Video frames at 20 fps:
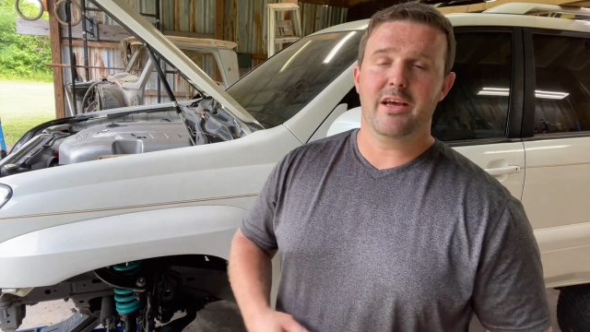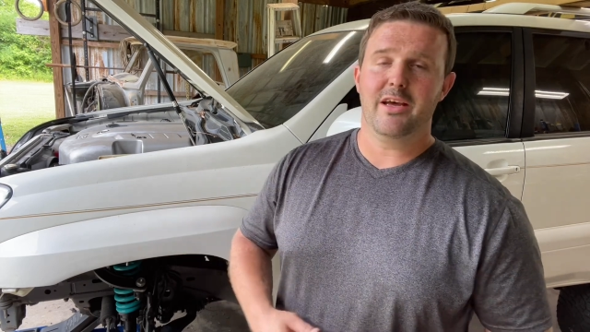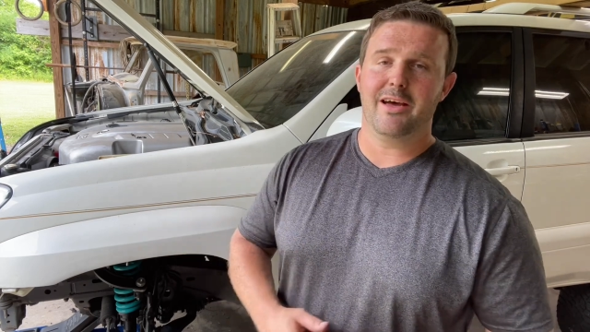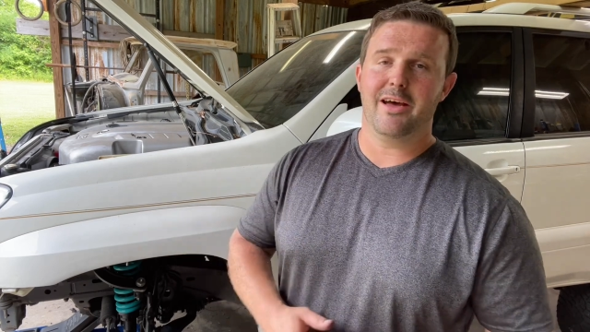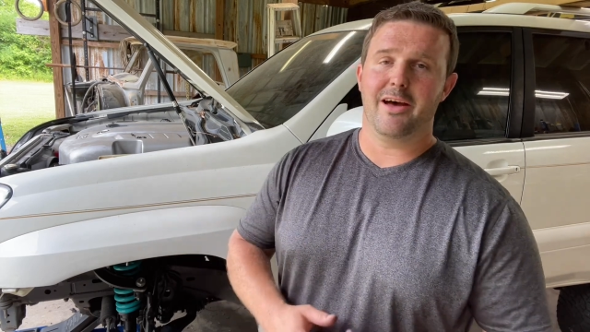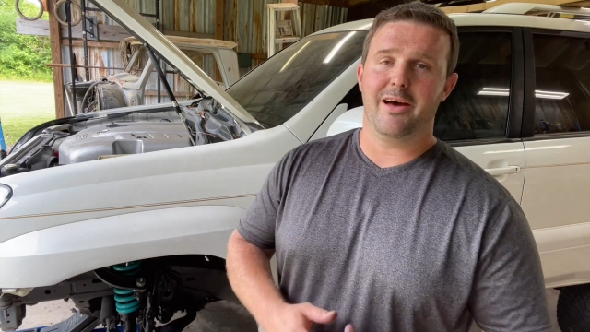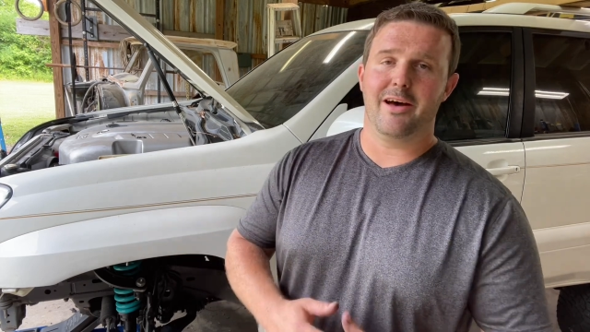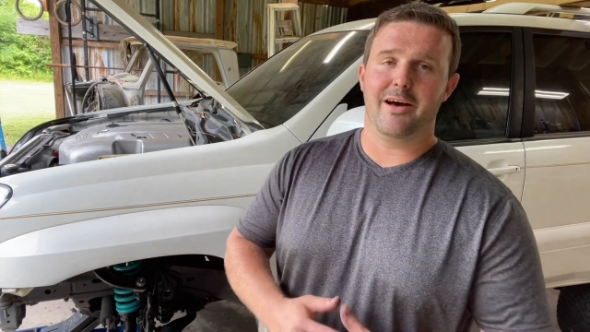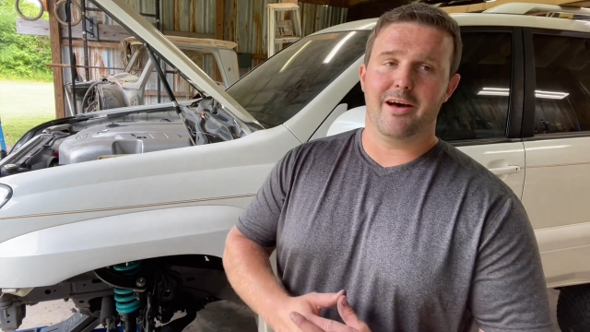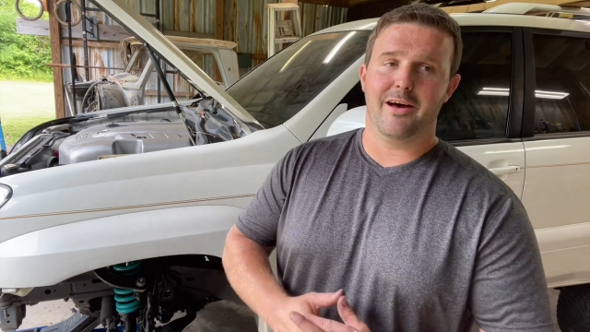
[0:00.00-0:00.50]

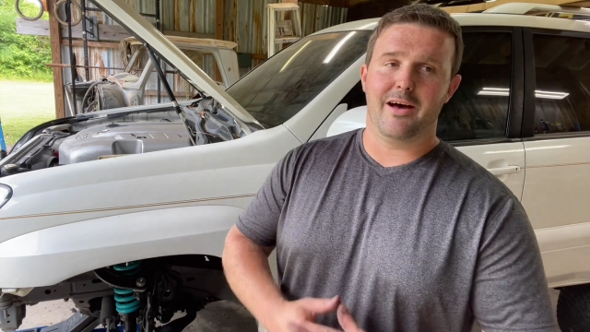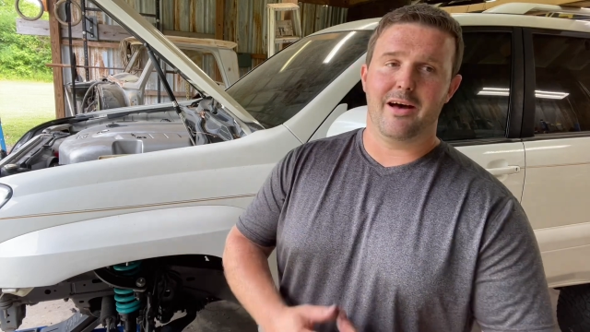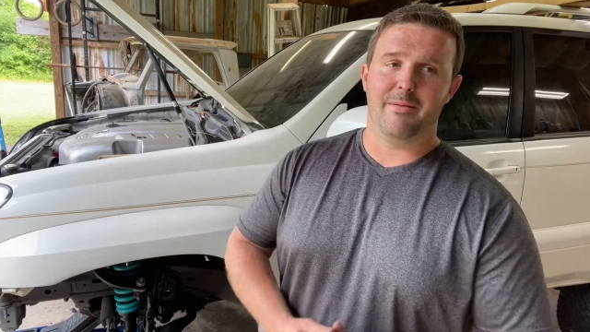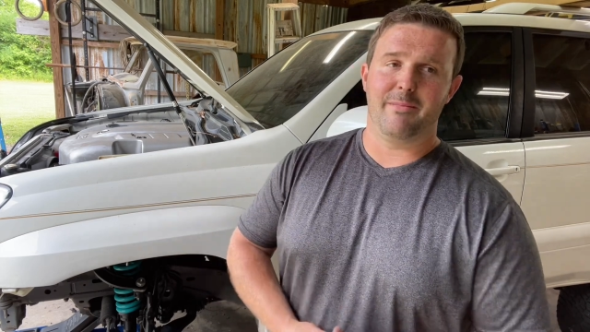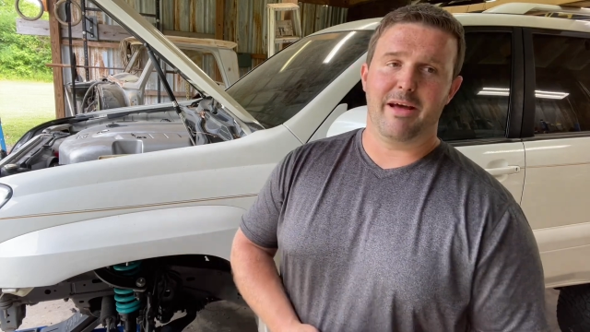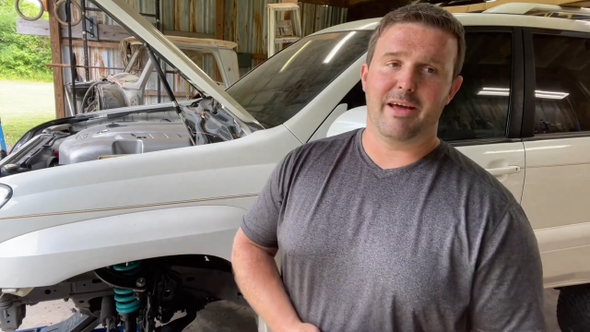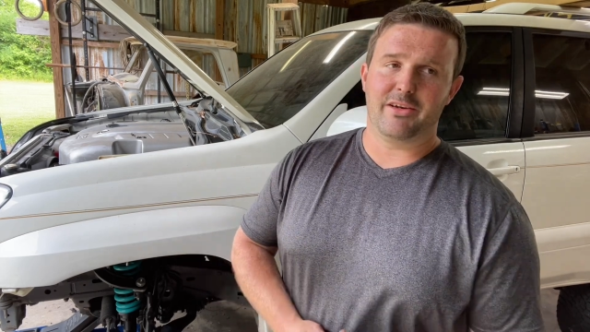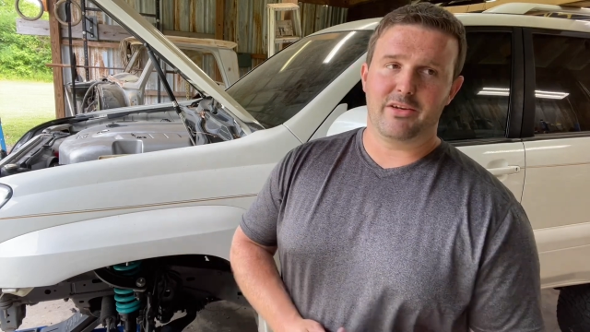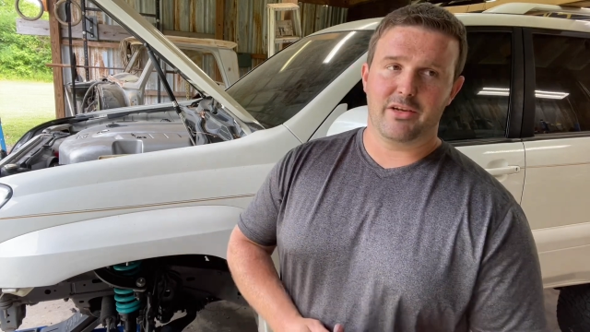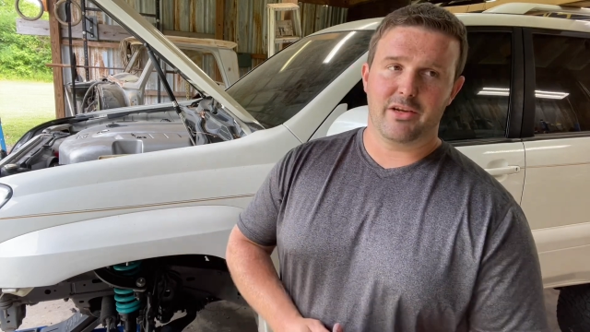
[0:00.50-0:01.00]
I'm
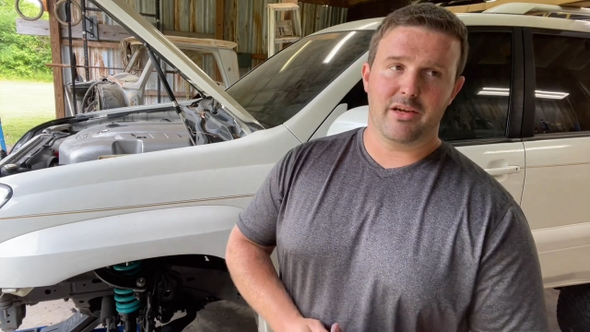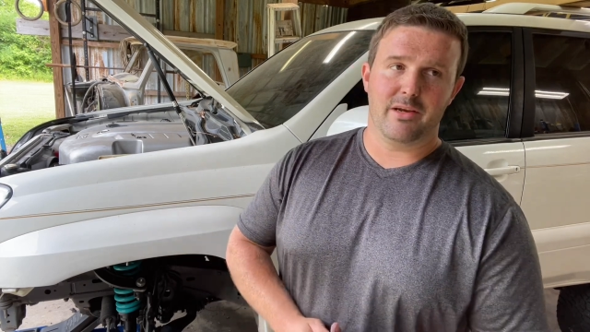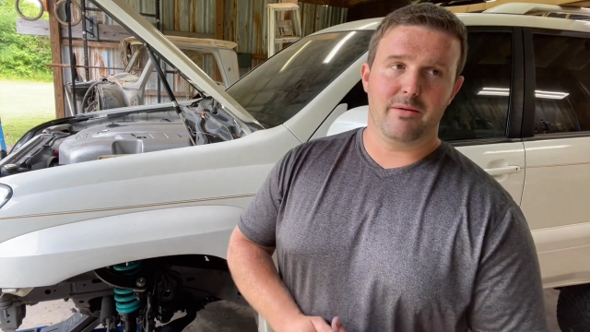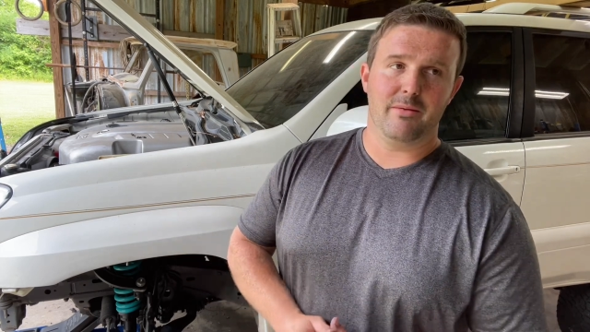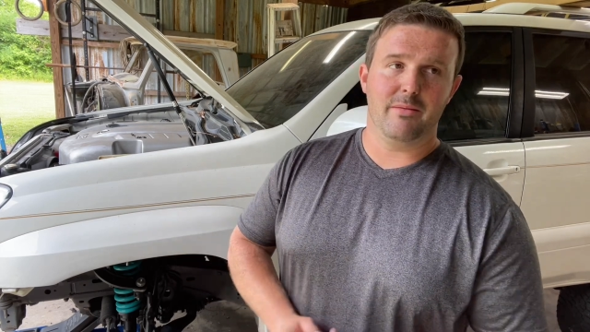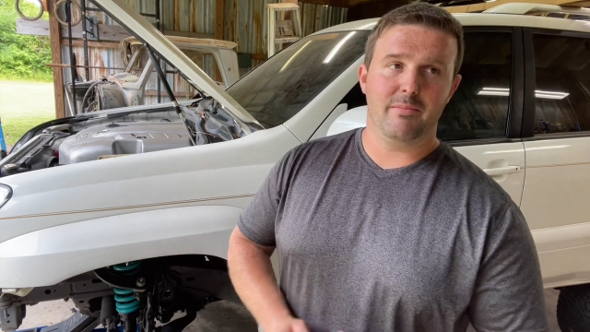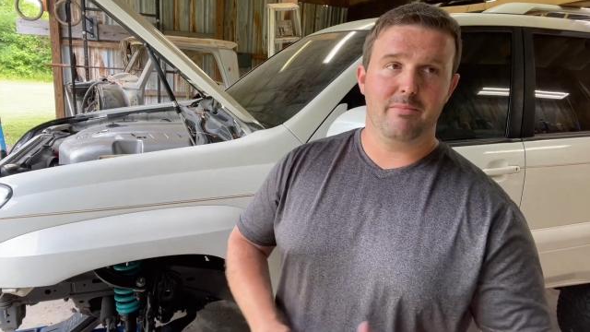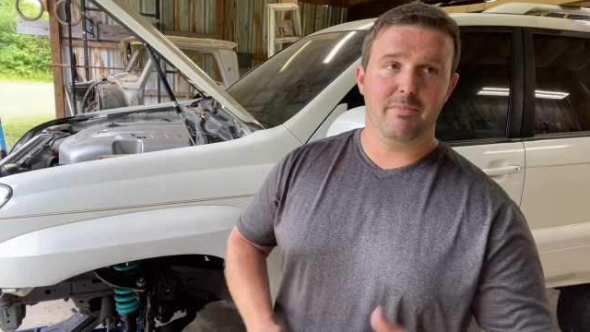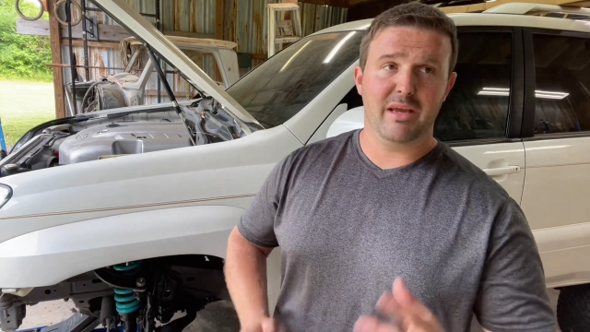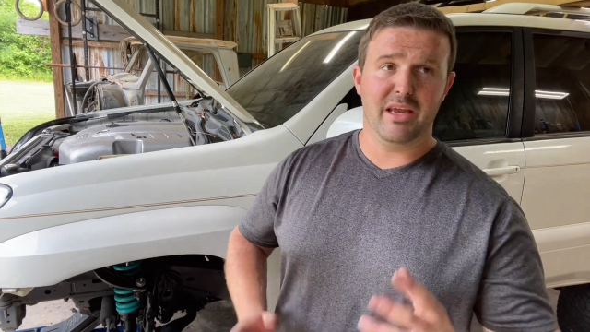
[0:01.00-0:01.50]
actually
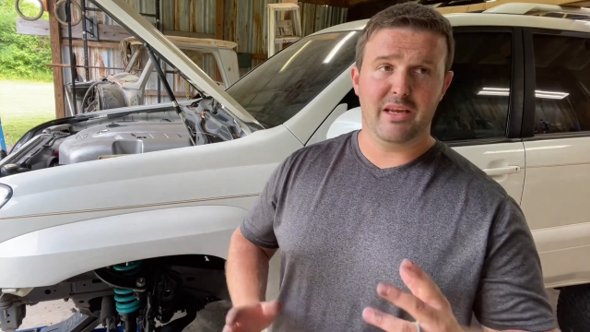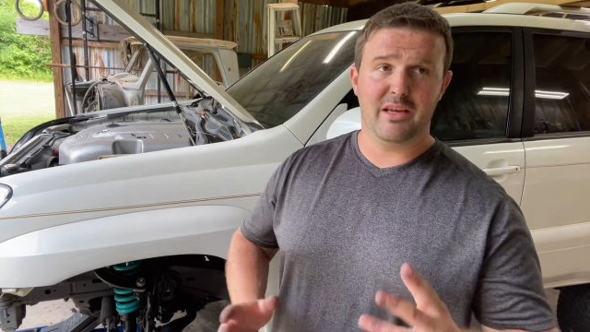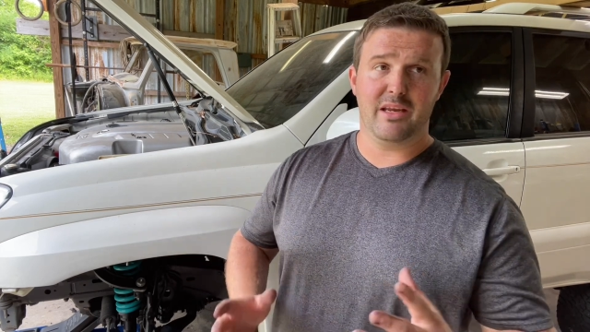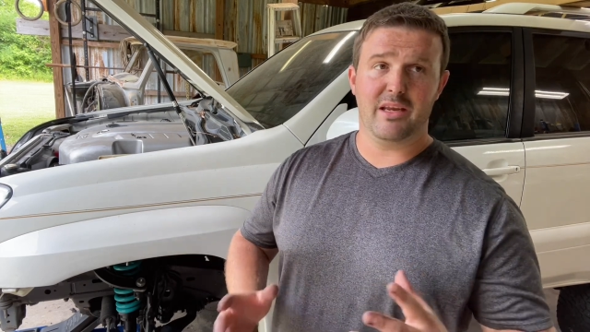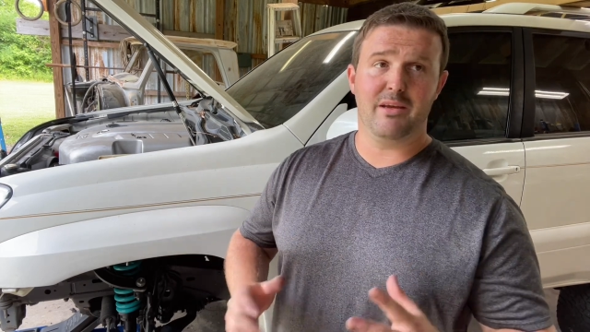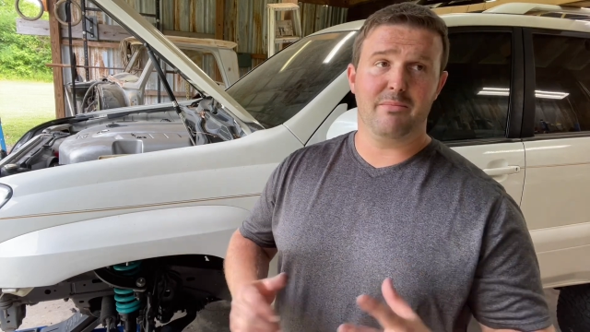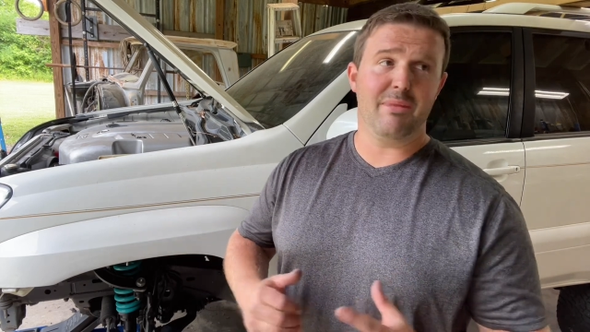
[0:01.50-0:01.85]
pending